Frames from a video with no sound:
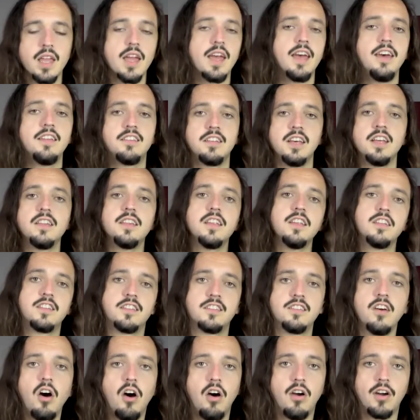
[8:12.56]
is in this
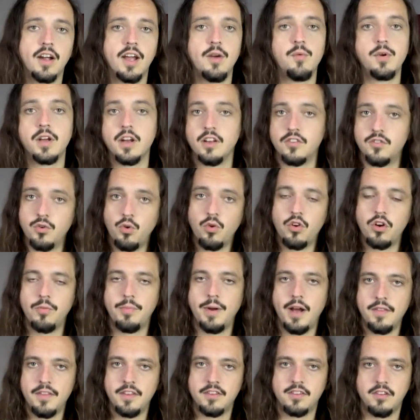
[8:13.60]
song, and we're going to talk
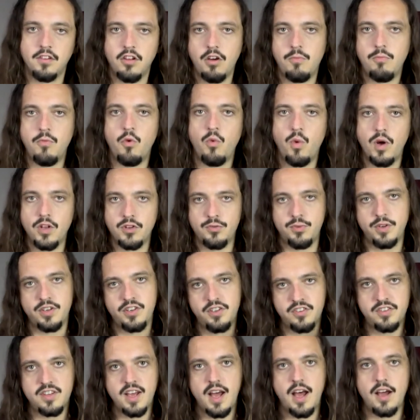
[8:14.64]
about this a lot more once we
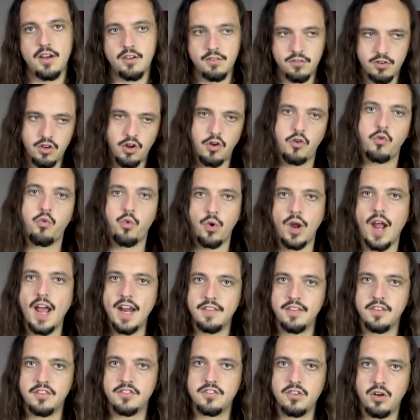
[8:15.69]
should start
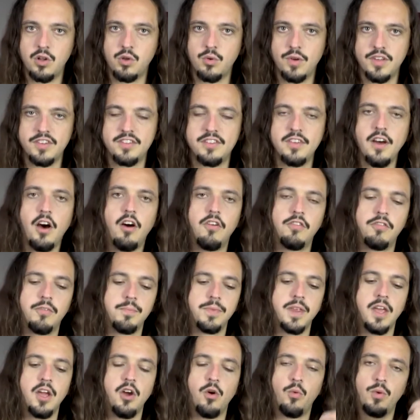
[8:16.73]
creating the solo itself,
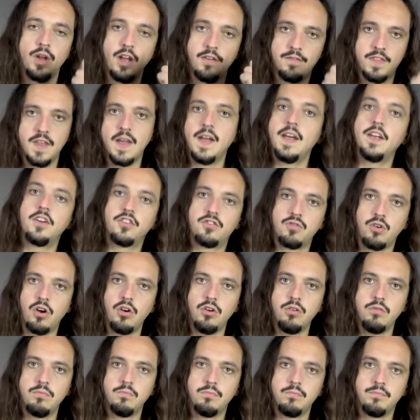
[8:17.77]
we have the
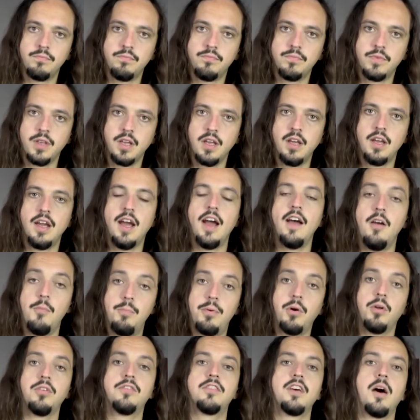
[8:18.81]
intro, and it
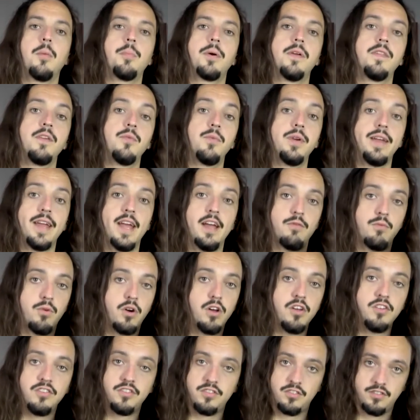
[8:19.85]
builds up, and then we have
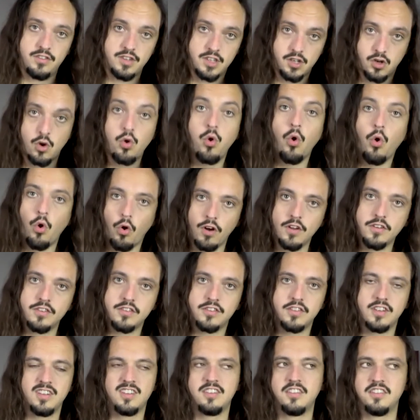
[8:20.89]
what is the
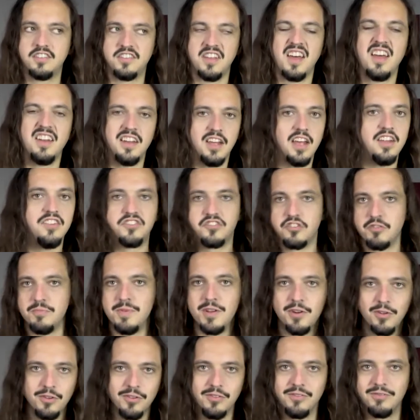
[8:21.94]
chorus. This is an
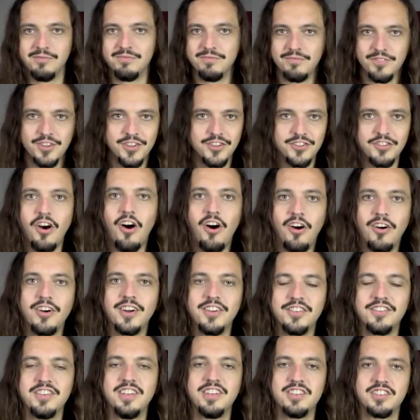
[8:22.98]
instrumental song,
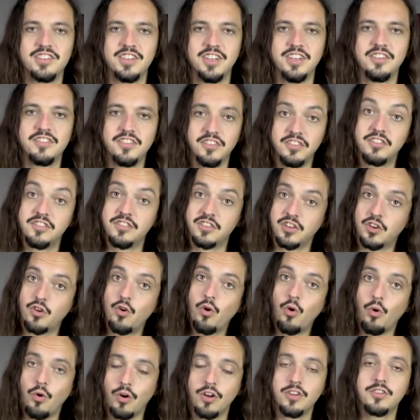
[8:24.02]
essentially. So this is the
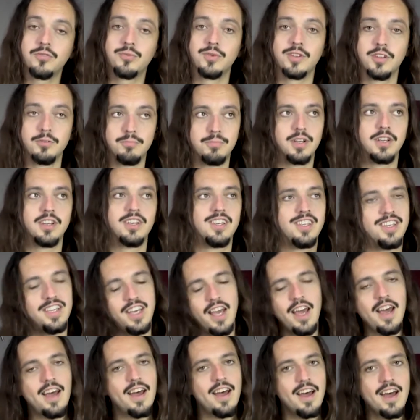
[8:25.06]
chorus, where the big
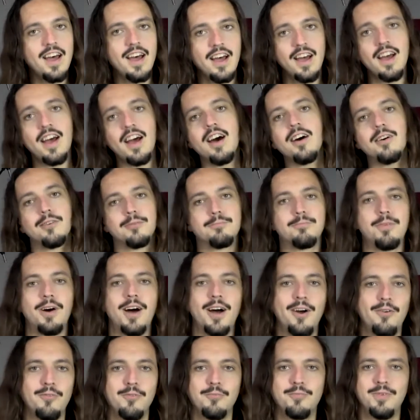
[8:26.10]
yeah
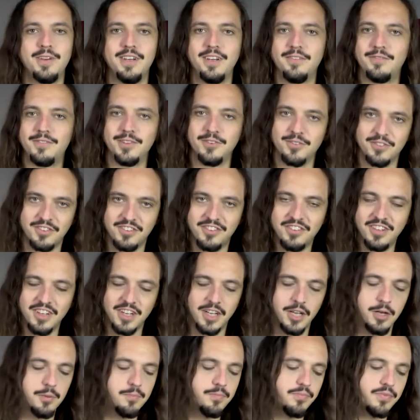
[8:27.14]
part would be if there was a
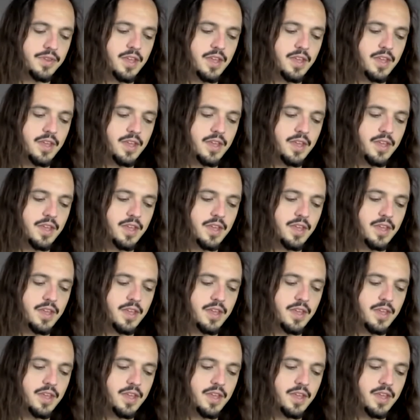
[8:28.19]
singer.